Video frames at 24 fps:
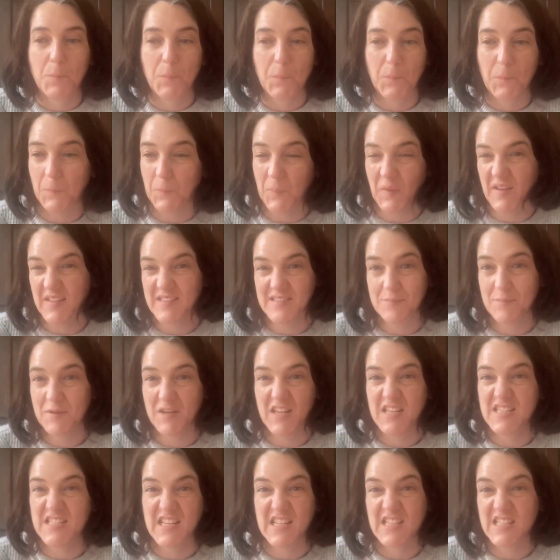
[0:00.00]
but it's something I
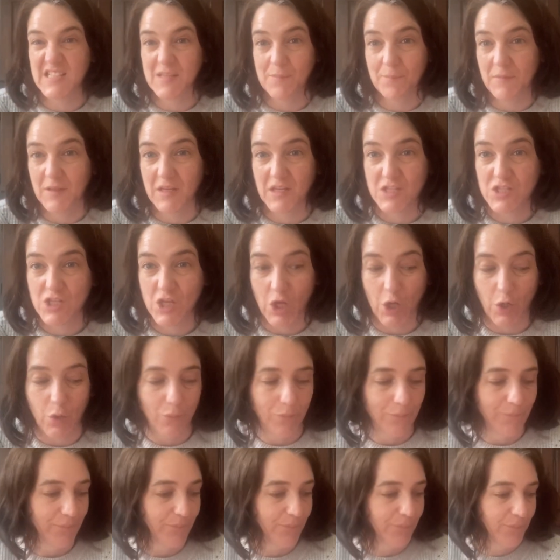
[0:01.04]
did something to.
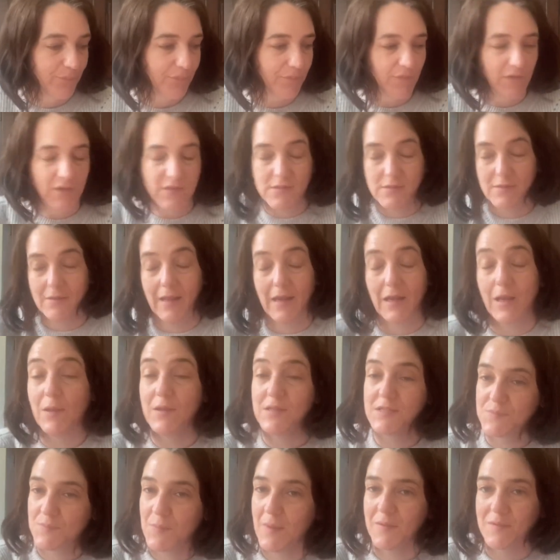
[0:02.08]

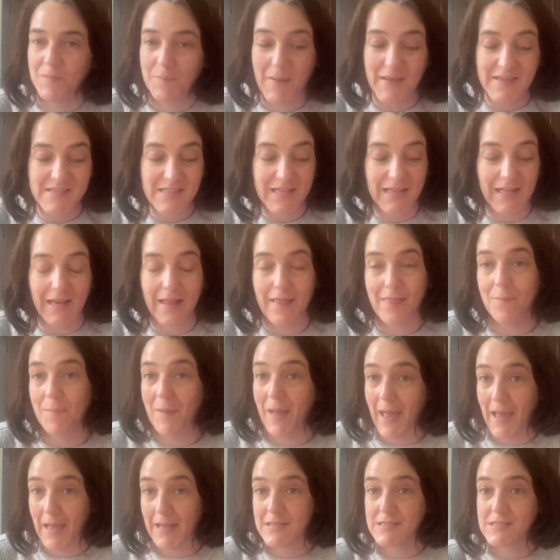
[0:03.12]
It's basically the
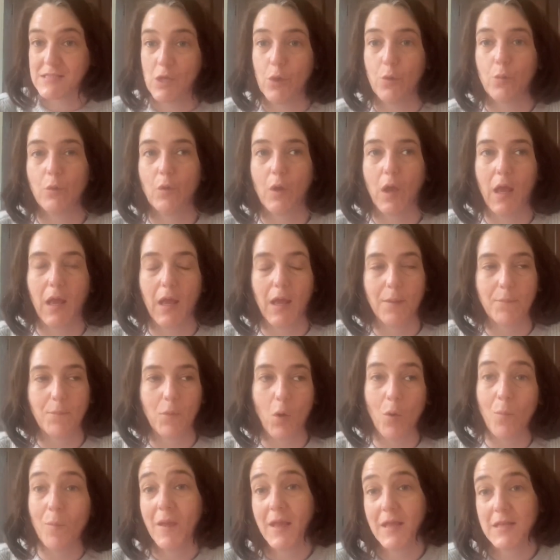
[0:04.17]
bag. So
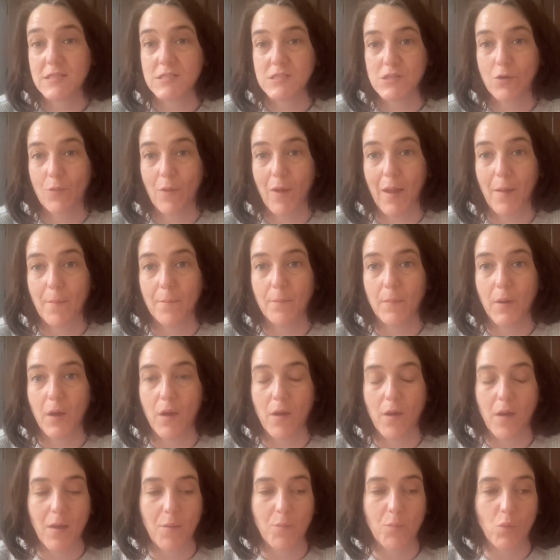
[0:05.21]
on my Instagram,
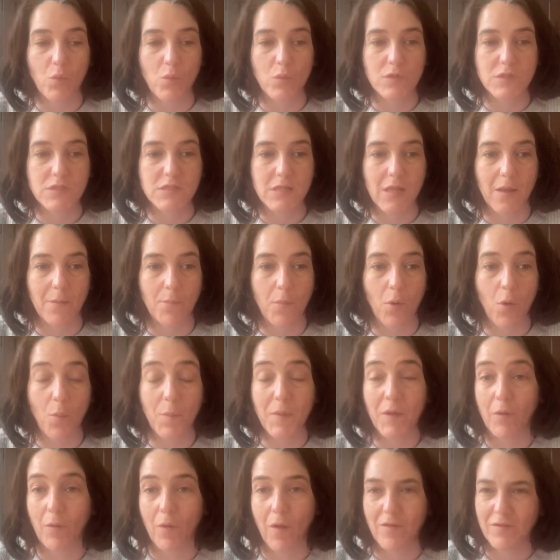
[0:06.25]
I bought some
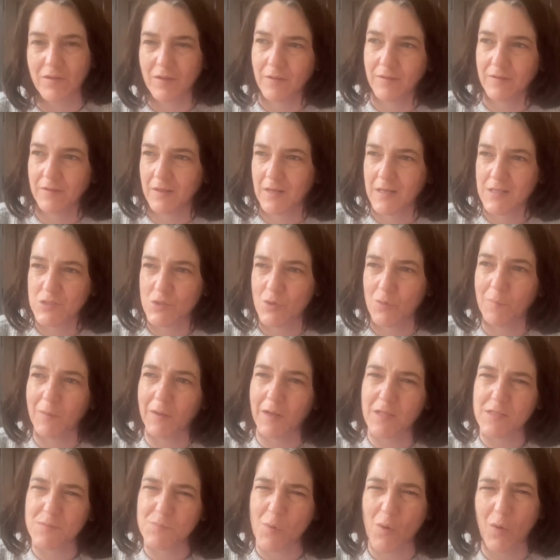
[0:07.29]
Hobbycraft. Did I do it on my
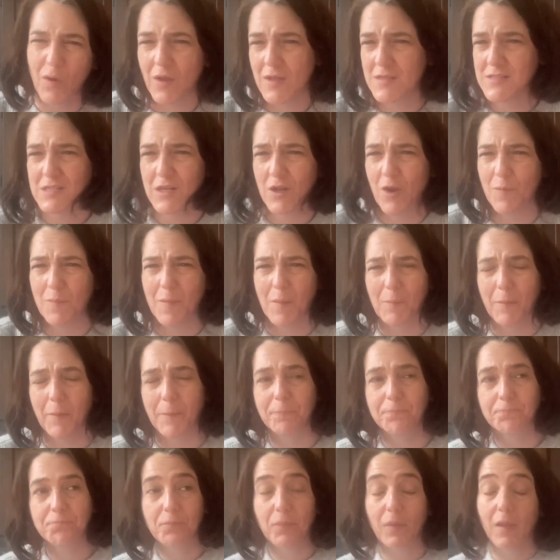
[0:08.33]
last podcast? I can't remember.
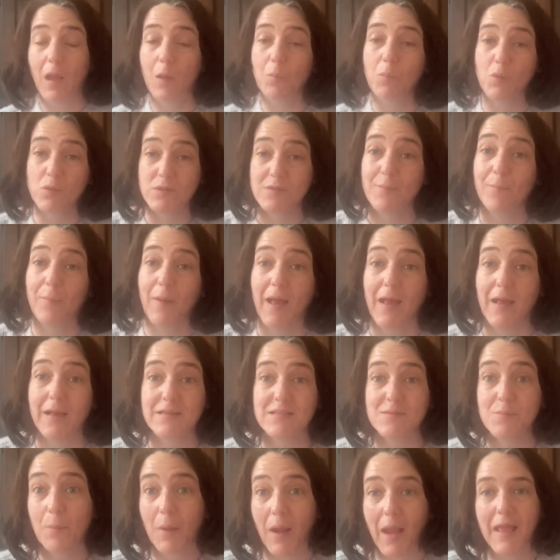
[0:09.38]
I bought some
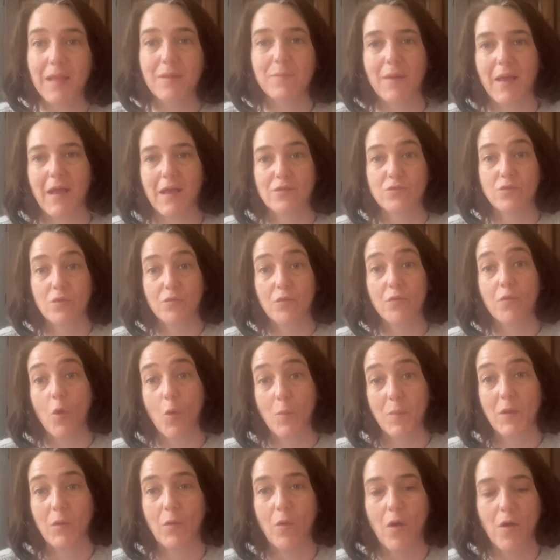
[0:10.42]
plain bags off of
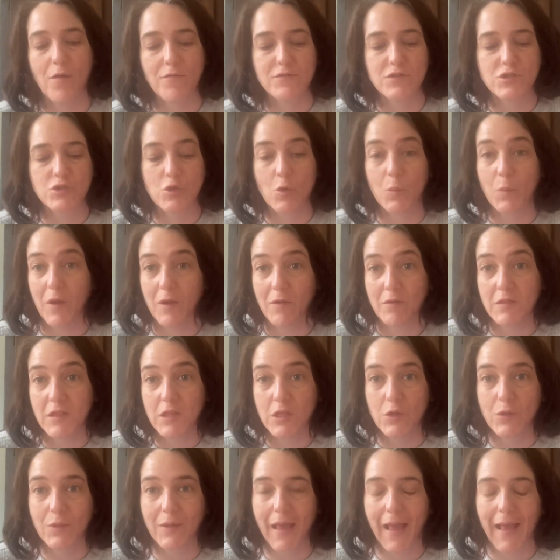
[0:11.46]
Hobbycraft, shop here in
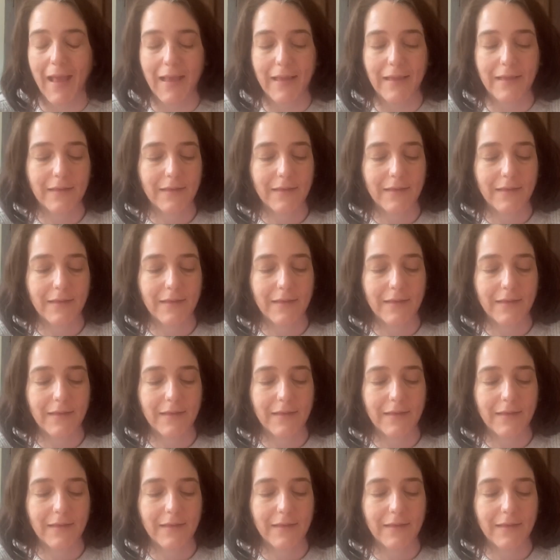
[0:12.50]
the UK.